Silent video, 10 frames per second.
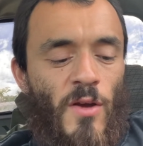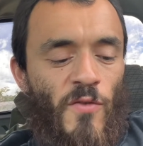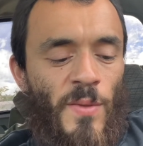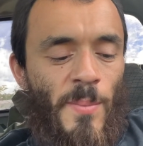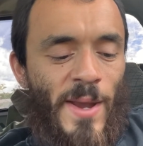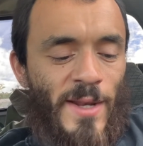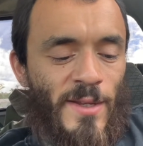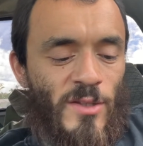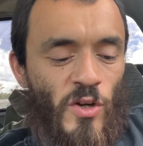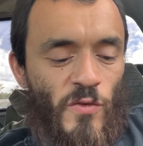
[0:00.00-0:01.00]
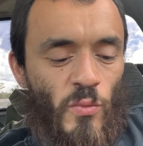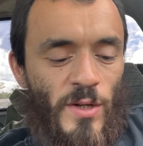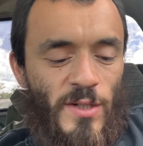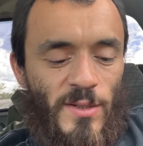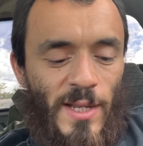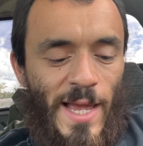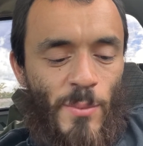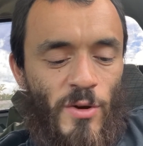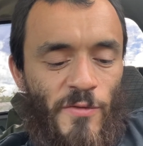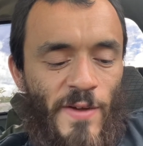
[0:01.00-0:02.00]
from the paintings over which his
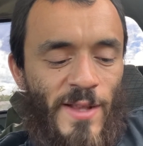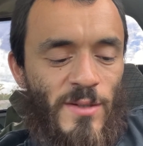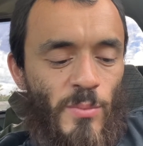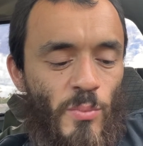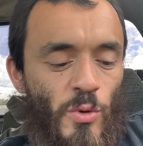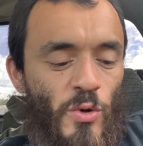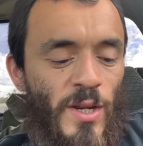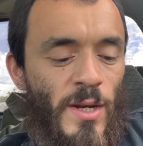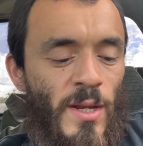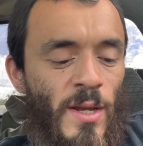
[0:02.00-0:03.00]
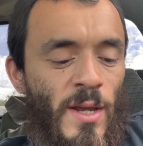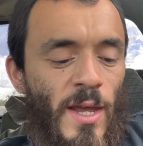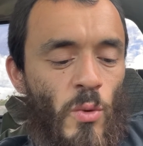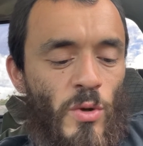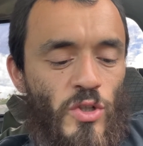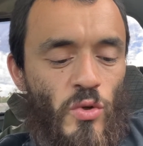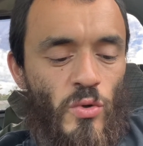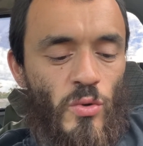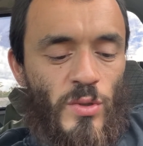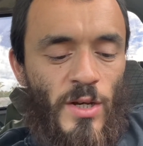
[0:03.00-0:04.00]
elaborate fancy brooded and which
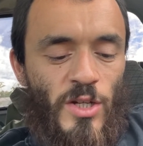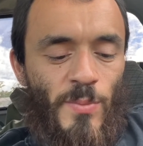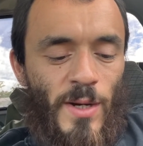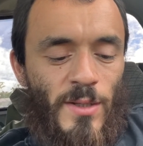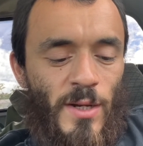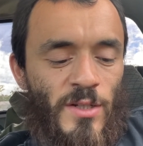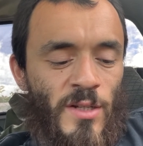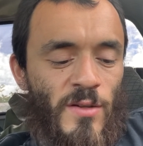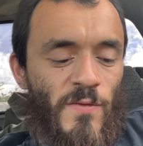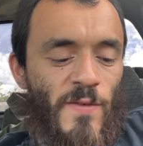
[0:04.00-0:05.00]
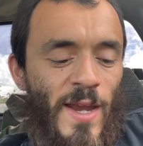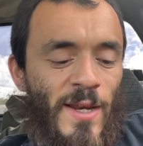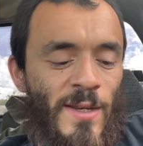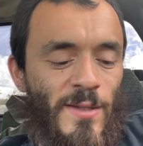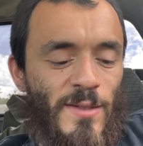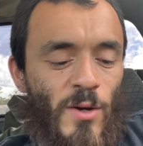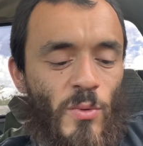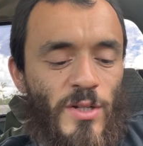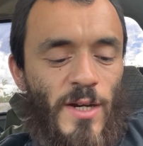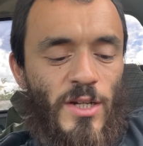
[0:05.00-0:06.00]
grew touch by touch into vagueness at
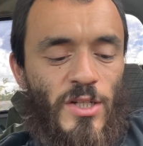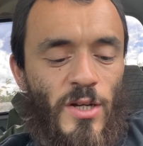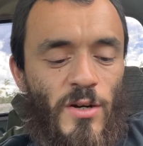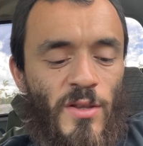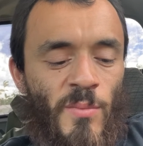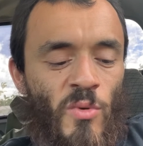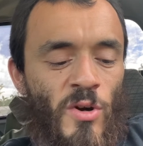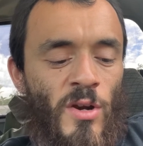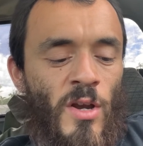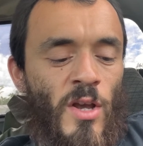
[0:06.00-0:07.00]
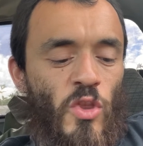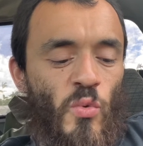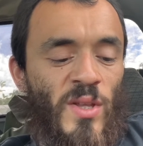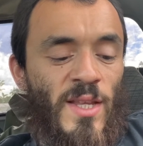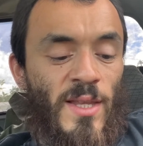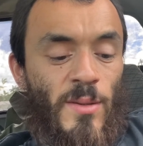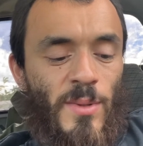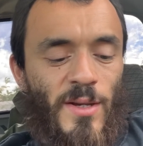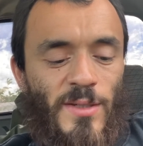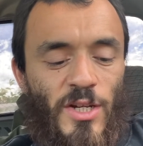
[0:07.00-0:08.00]
which I shuddered the more thrillingly
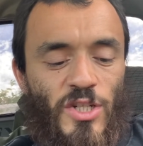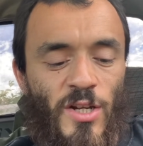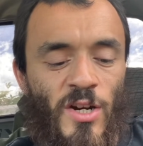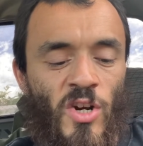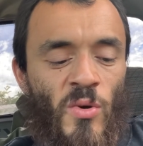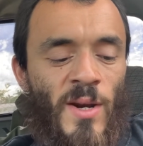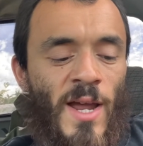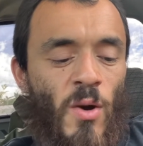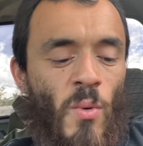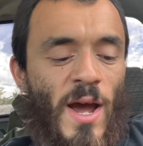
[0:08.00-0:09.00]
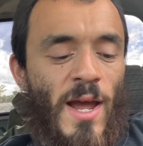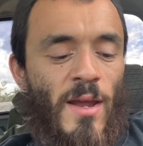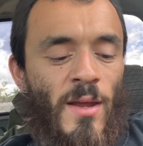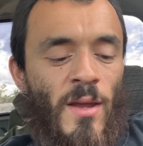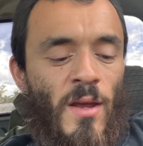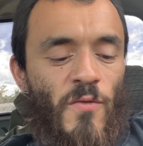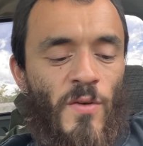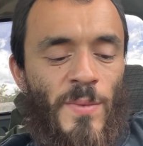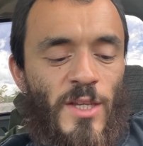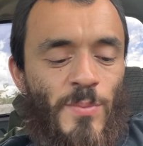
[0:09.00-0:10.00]
because I shudder knowing not why.
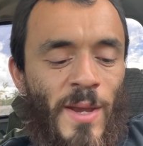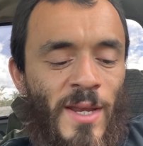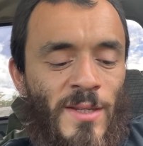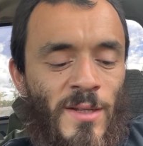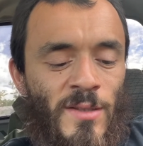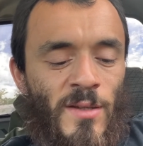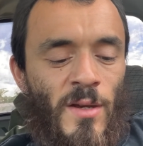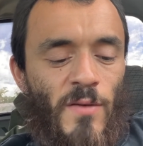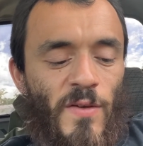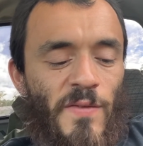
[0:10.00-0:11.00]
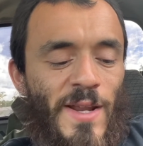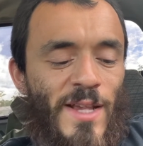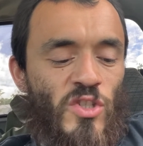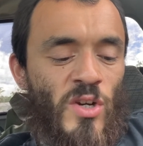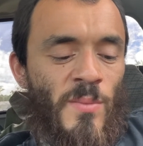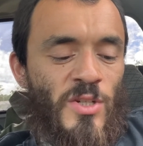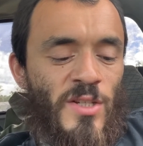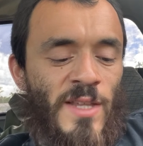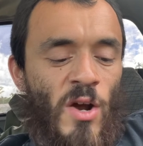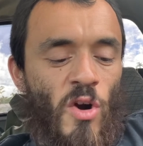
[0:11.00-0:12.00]
From these paintings, vivid as their images
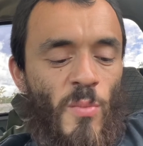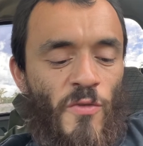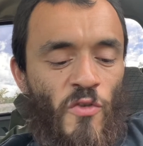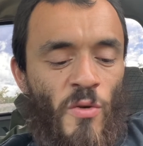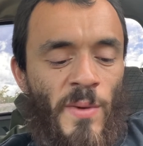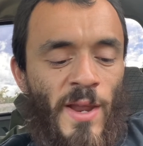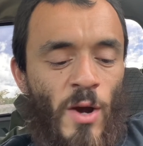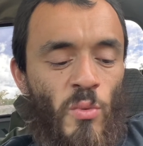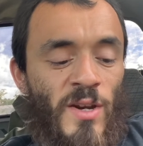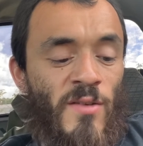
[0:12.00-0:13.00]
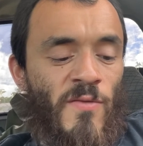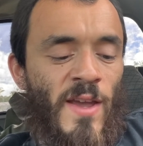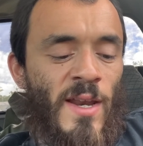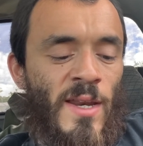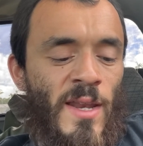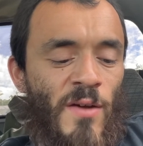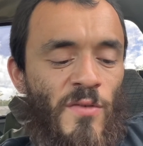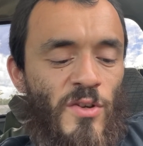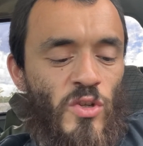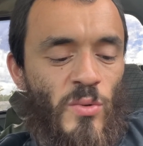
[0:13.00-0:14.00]
now are before me, I would in vain endeavor
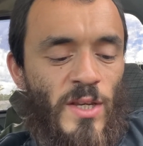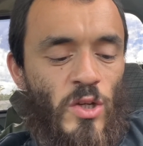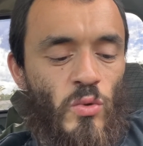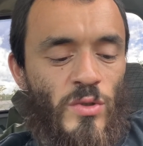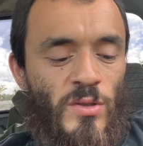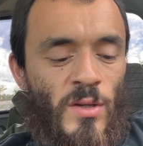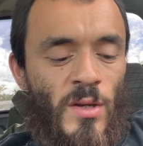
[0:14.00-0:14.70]
to educe